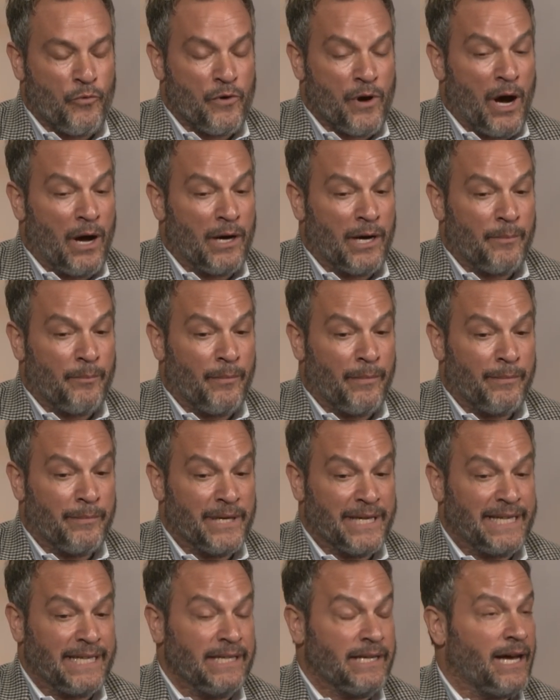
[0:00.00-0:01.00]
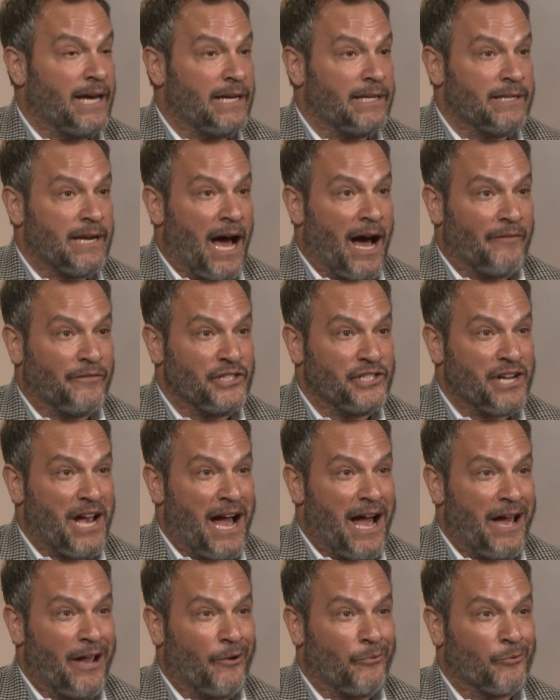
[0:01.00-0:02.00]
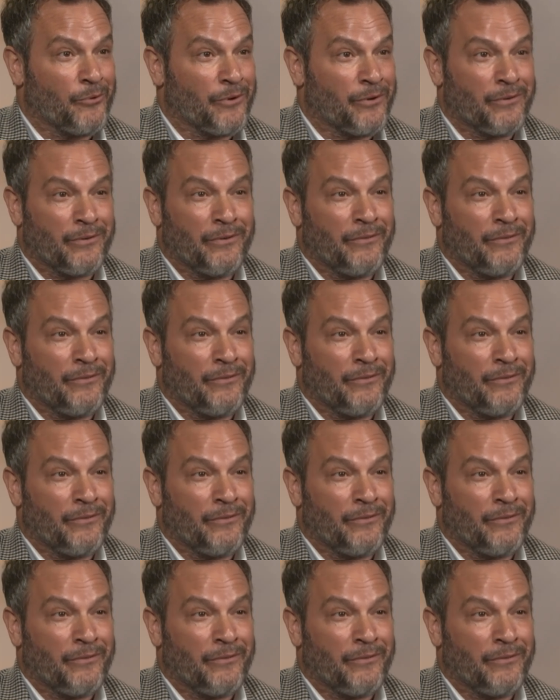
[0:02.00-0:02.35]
uh, Mahina and Avishai were